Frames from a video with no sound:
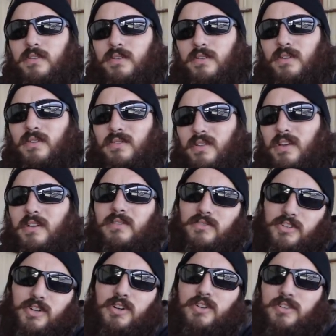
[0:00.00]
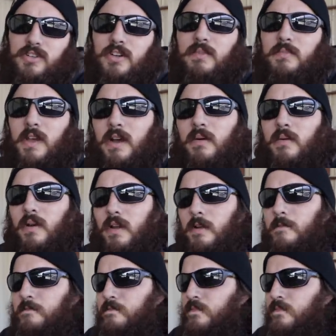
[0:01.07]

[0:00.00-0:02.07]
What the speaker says: you know, and let it charge up that way.